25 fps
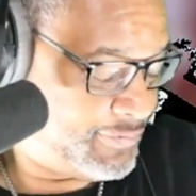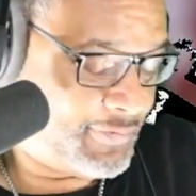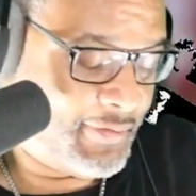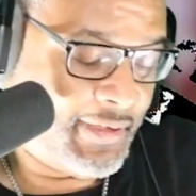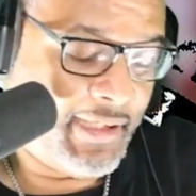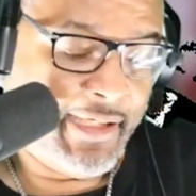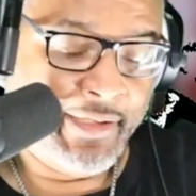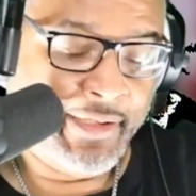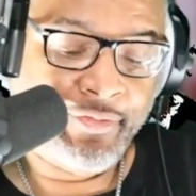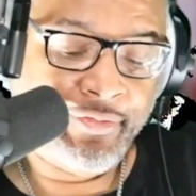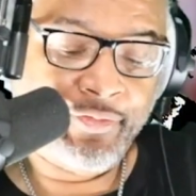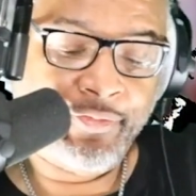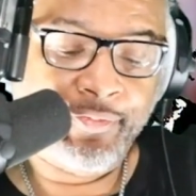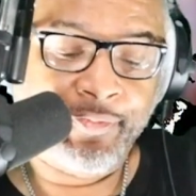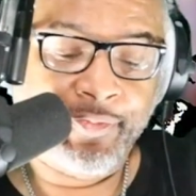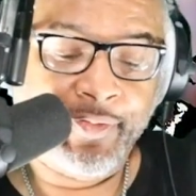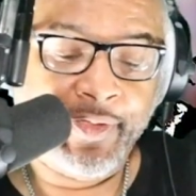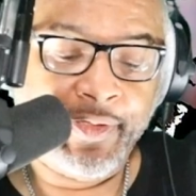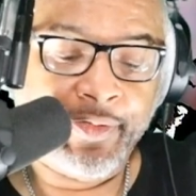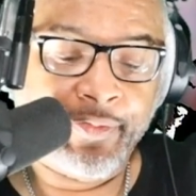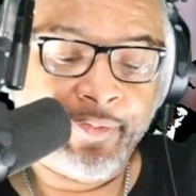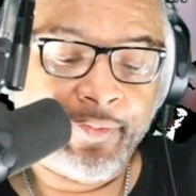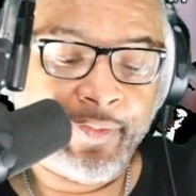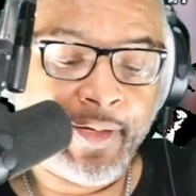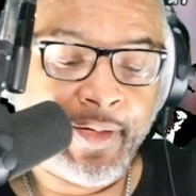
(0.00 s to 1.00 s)
Trying to
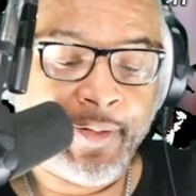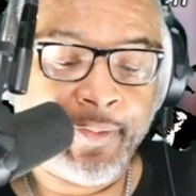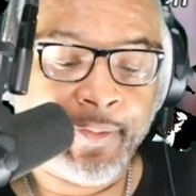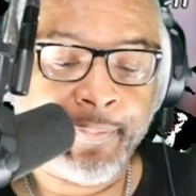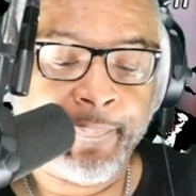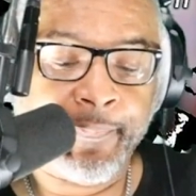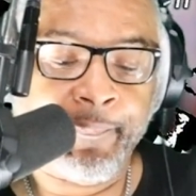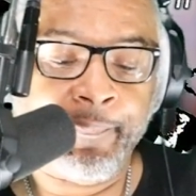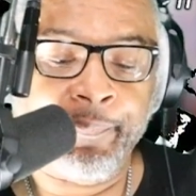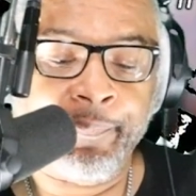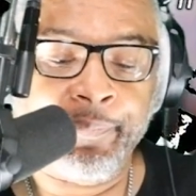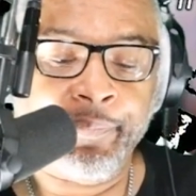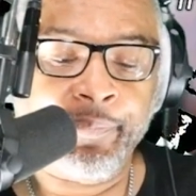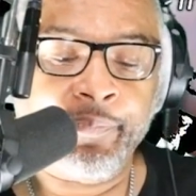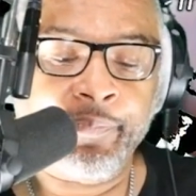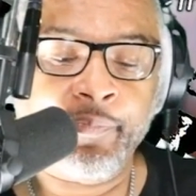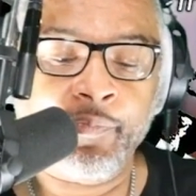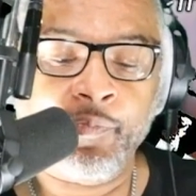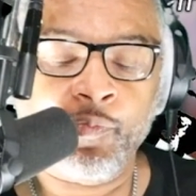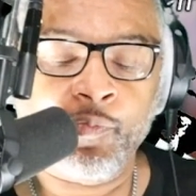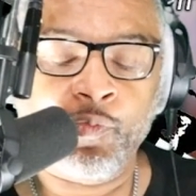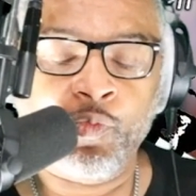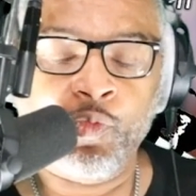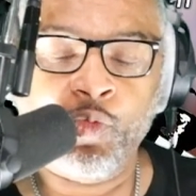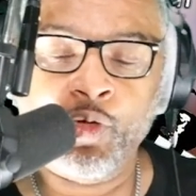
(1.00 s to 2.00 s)
figure out
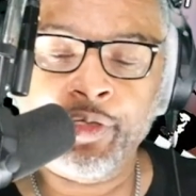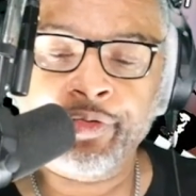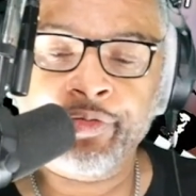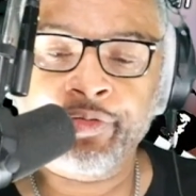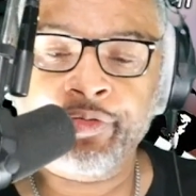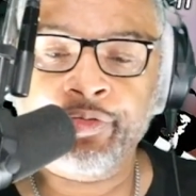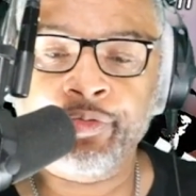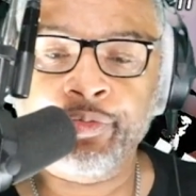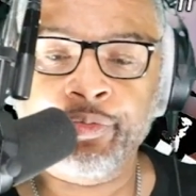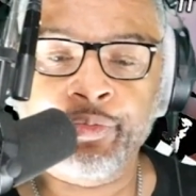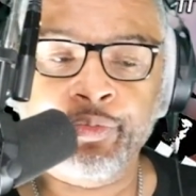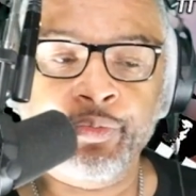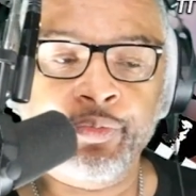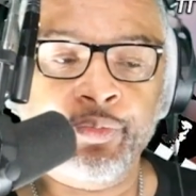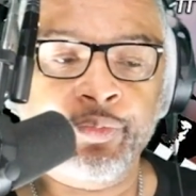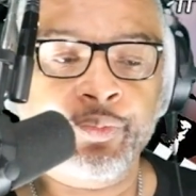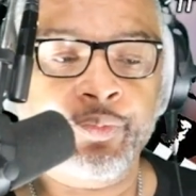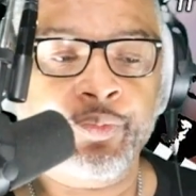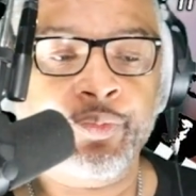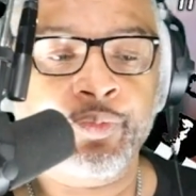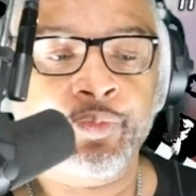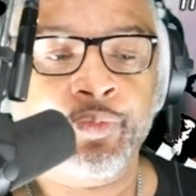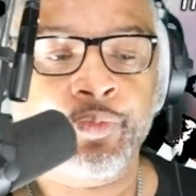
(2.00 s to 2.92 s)
what to